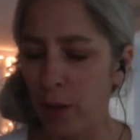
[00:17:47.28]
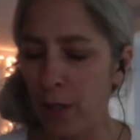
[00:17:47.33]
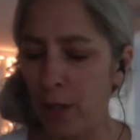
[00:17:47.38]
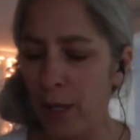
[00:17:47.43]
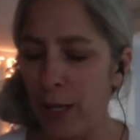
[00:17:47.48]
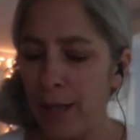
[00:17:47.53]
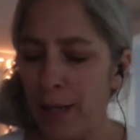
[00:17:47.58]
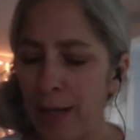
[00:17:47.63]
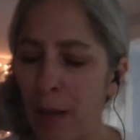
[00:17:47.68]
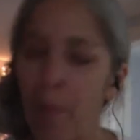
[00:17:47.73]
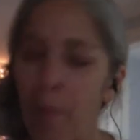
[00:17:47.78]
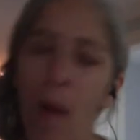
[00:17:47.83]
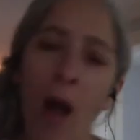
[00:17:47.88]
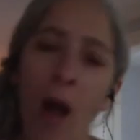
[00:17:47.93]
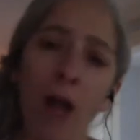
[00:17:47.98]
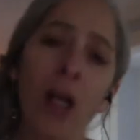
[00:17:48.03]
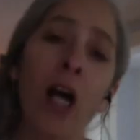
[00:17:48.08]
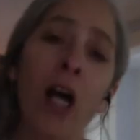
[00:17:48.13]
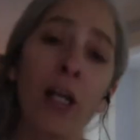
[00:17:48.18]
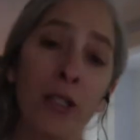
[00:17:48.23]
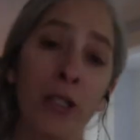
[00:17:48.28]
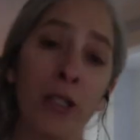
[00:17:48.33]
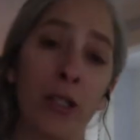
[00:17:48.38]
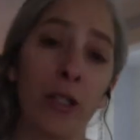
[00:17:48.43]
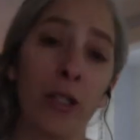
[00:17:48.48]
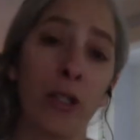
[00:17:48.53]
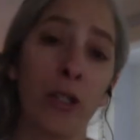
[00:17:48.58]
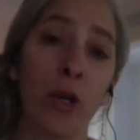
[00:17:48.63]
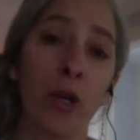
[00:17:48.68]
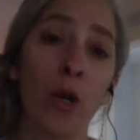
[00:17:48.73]
Now, Ma
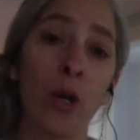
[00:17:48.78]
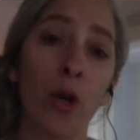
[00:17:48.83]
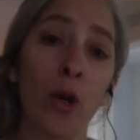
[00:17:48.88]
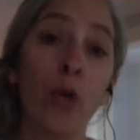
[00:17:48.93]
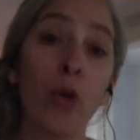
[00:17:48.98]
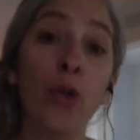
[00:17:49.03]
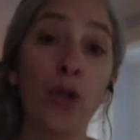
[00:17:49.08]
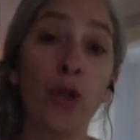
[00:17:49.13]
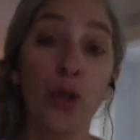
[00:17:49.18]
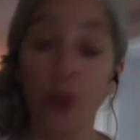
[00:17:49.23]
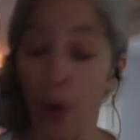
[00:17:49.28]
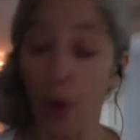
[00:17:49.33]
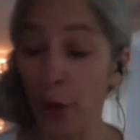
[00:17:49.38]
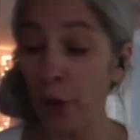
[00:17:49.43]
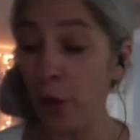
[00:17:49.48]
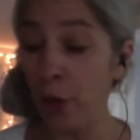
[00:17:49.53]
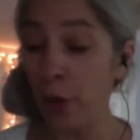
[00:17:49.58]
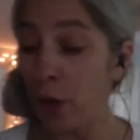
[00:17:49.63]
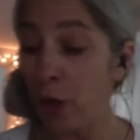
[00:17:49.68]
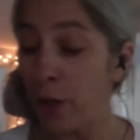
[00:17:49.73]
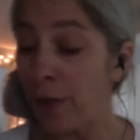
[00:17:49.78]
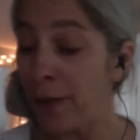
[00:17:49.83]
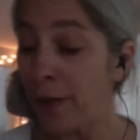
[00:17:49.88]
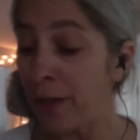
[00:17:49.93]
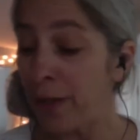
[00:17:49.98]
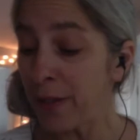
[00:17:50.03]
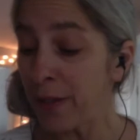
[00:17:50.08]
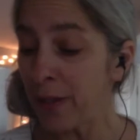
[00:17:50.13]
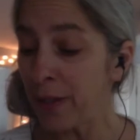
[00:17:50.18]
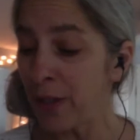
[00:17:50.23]
Custis, who started all of
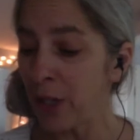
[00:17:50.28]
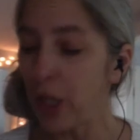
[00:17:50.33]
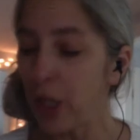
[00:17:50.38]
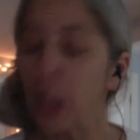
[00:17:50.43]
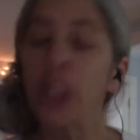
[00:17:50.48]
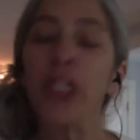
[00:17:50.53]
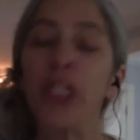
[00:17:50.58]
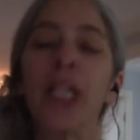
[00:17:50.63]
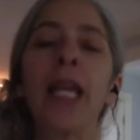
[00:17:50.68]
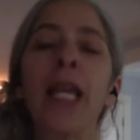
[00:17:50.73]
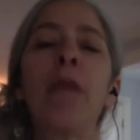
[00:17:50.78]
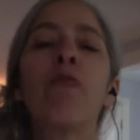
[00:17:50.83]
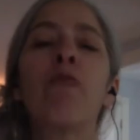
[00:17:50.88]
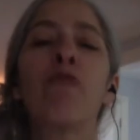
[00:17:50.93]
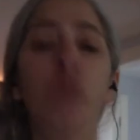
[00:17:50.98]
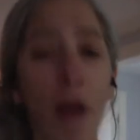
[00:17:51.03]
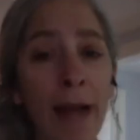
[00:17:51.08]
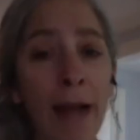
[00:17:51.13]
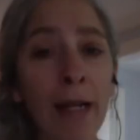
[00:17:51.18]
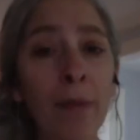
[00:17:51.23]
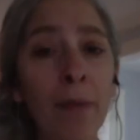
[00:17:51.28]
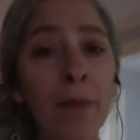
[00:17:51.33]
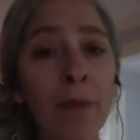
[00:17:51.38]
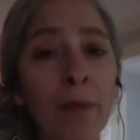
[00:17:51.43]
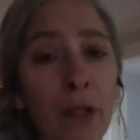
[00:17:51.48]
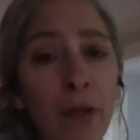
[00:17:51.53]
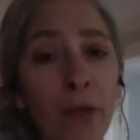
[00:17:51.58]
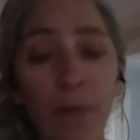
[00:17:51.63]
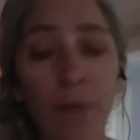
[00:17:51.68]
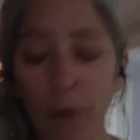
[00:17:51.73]
this, she came right up
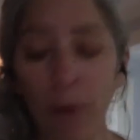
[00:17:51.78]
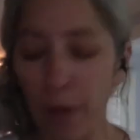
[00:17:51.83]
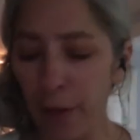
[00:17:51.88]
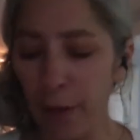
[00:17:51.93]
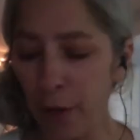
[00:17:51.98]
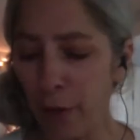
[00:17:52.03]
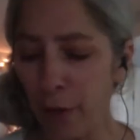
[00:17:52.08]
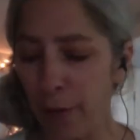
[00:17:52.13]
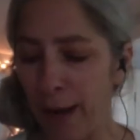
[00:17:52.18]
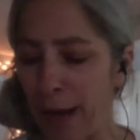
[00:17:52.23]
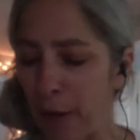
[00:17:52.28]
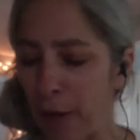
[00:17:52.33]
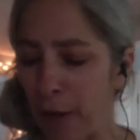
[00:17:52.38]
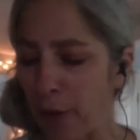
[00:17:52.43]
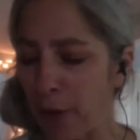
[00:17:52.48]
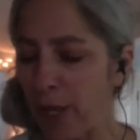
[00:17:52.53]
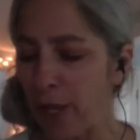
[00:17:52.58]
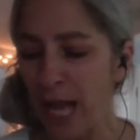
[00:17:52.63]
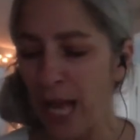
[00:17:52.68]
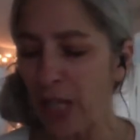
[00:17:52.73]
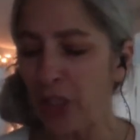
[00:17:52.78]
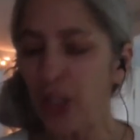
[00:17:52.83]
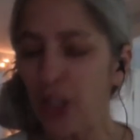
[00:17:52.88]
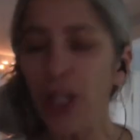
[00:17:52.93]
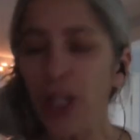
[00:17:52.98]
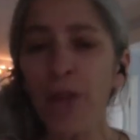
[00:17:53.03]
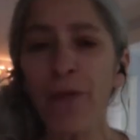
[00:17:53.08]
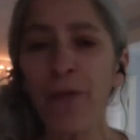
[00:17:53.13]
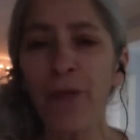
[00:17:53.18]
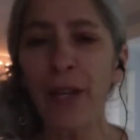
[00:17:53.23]
to the front of the crowd, and
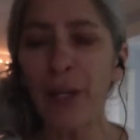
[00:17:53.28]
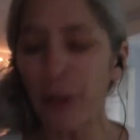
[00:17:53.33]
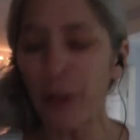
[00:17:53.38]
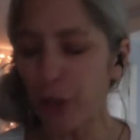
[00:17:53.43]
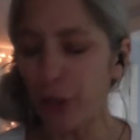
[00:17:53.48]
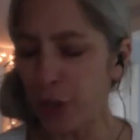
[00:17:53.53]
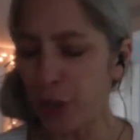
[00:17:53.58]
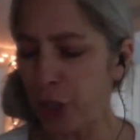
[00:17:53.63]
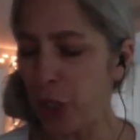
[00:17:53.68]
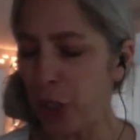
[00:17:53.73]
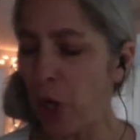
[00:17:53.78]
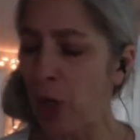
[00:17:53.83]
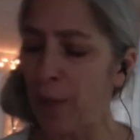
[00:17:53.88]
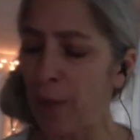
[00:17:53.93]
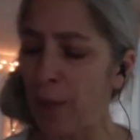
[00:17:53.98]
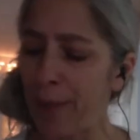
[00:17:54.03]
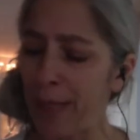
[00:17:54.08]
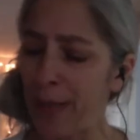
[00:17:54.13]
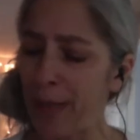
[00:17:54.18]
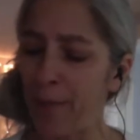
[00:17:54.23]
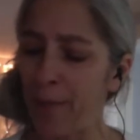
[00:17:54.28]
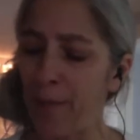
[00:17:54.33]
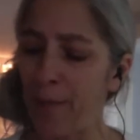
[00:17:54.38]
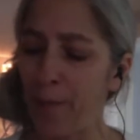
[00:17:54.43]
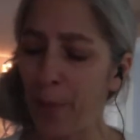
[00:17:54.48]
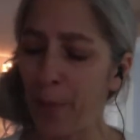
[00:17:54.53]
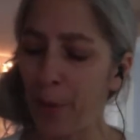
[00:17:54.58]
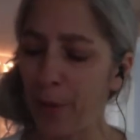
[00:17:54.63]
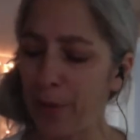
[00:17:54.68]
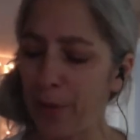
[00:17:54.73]
she figured she ought to be the
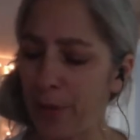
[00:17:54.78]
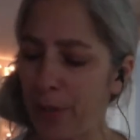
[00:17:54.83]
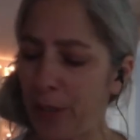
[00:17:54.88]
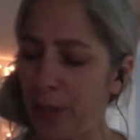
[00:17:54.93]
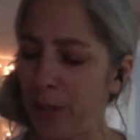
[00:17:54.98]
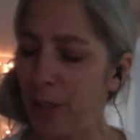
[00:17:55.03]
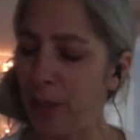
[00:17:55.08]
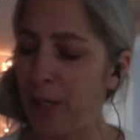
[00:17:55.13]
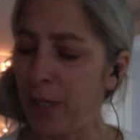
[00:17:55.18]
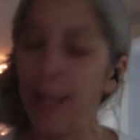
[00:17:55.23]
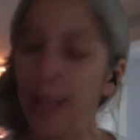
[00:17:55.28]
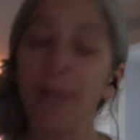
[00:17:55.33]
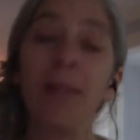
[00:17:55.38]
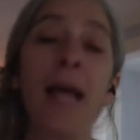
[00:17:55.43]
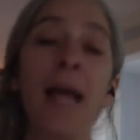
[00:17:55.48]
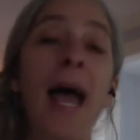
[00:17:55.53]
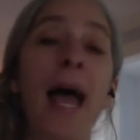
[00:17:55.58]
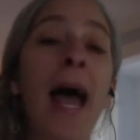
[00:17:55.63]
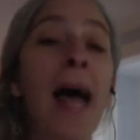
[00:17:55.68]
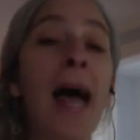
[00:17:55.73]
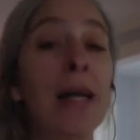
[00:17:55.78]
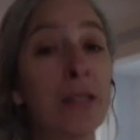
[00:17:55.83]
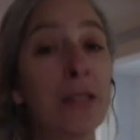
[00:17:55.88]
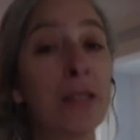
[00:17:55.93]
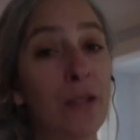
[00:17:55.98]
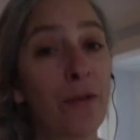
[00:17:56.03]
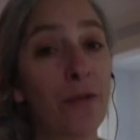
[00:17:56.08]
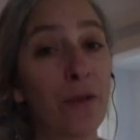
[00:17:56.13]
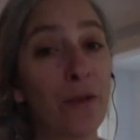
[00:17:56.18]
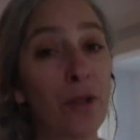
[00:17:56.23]
person to ask
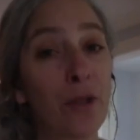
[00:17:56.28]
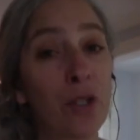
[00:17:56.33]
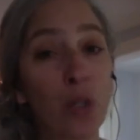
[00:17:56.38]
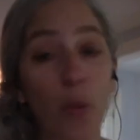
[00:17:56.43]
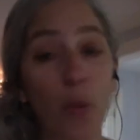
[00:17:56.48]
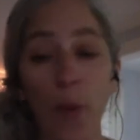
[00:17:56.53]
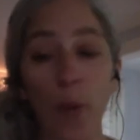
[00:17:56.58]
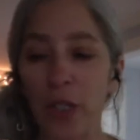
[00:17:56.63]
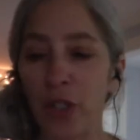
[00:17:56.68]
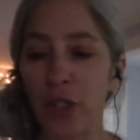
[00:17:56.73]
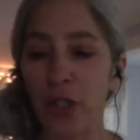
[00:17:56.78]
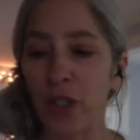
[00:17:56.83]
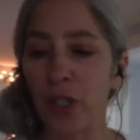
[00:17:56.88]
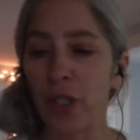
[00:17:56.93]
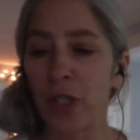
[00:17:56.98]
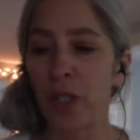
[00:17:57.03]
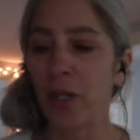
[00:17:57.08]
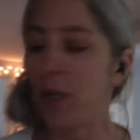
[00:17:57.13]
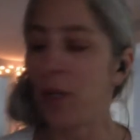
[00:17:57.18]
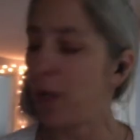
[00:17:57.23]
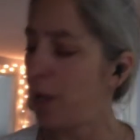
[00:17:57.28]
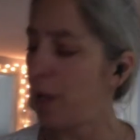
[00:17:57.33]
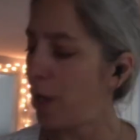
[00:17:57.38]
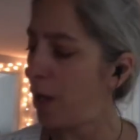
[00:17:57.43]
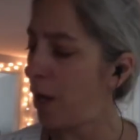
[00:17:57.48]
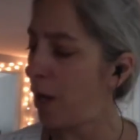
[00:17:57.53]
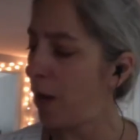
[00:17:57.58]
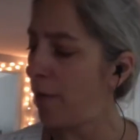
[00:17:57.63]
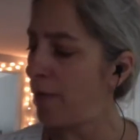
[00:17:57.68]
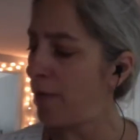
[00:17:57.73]
the first question
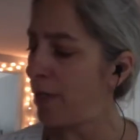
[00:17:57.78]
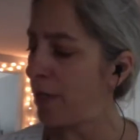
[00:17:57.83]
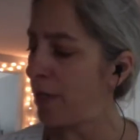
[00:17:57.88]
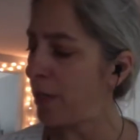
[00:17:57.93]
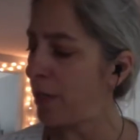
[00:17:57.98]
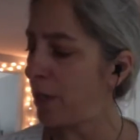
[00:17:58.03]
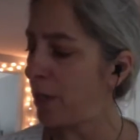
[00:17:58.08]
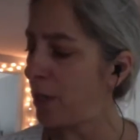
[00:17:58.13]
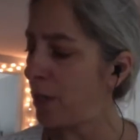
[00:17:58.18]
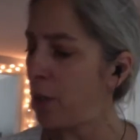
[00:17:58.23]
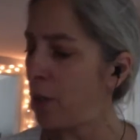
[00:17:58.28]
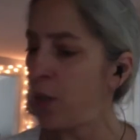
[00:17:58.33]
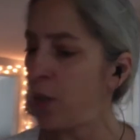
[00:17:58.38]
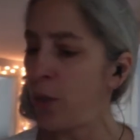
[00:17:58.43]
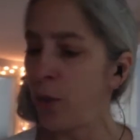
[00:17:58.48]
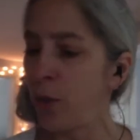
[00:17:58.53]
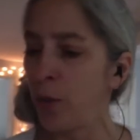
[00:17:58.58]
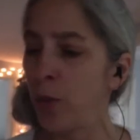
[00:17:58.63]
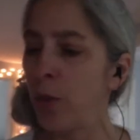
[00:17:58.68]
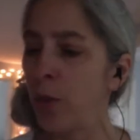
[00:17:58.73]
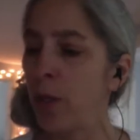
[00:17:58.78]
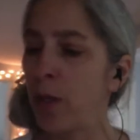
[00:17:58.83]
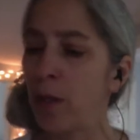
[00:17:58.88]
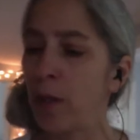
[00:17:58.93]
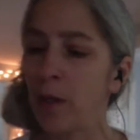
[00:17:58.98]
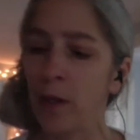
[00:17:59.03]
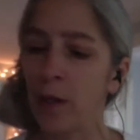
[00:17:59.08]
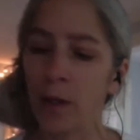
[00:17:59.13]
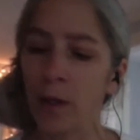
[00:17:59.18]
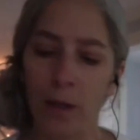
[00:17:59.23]
of this new
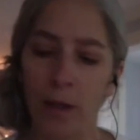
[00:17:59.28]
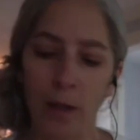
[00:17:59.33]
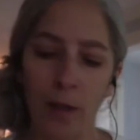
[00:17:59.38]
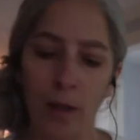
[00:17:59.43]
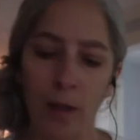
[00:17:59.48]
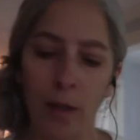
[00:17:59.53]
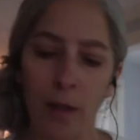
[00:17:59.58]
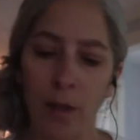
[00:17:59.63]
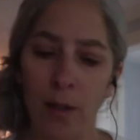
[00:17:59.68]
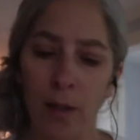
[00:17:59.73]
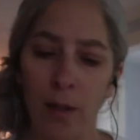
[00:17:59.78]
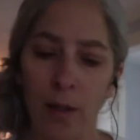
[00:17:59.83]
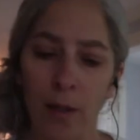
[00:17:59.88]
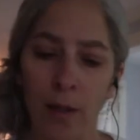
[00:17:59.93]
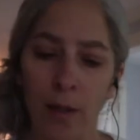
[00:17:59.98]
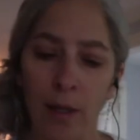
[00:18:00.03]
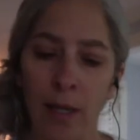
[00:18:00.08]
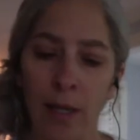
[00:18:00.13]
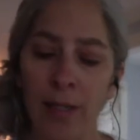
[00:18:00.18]
and